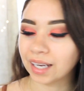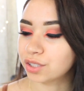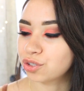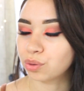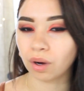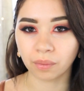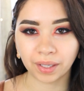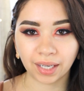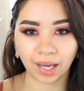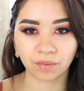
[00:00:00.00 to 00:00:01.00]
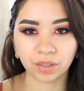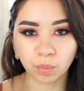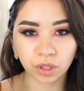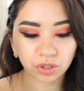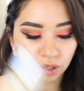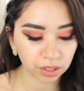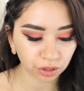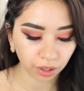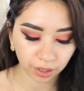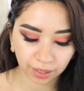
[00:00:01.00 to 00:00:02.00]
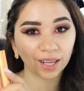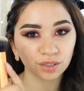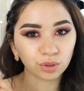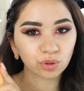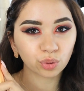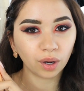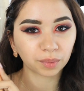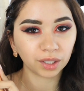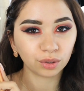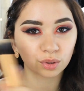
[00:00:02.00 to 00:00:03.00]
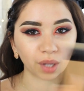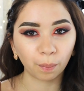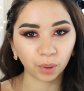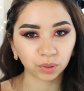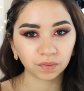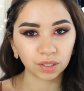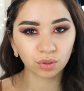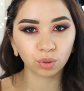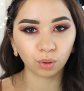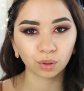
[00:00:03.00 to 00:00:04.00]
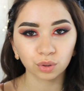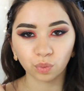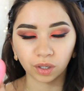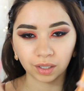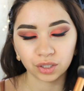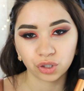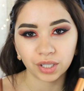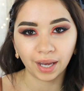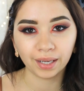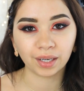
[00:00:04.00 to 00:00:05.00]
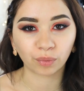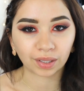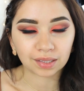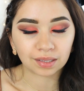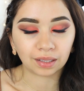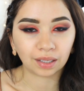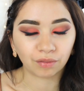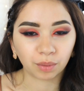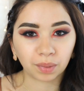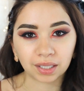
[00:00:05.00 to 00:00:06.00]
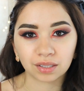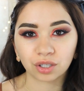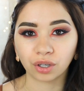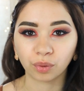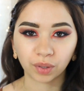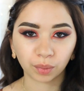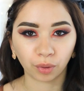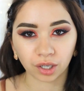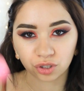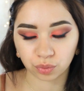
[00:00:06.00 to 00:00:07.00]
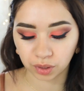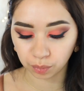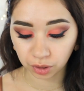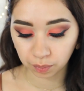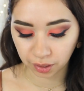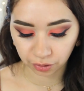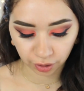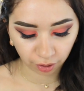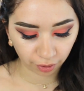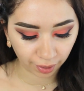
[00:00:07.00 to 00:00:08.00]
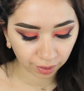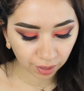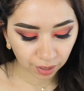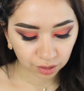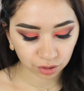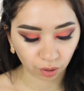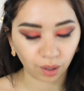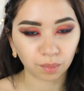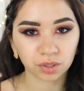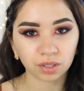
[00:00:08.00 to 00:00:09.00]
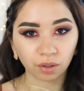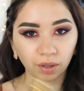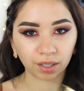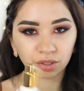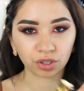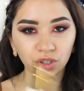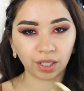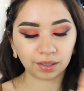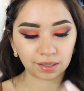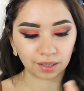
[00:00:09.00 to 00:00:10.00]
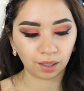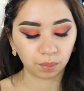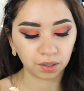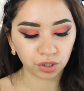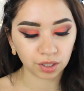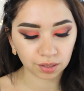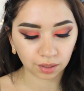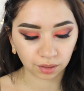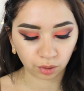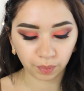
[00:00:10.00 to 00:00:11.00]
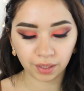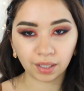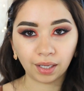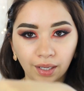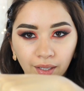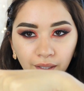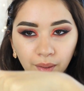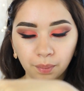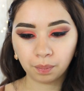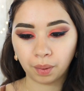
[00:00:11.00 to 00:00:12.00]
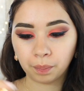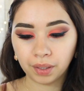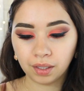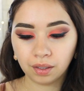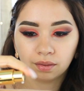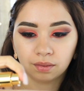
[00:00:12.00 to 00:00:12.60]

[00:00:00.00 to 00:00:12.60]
I do already have the moisturizer on. As usual, I'm going to use both of these tools, one on each side, and we're going to see if it blends good with the brush and with the beauty blender and all that. So I'm just going to go ahead and just shake this up just a little bit and pump it.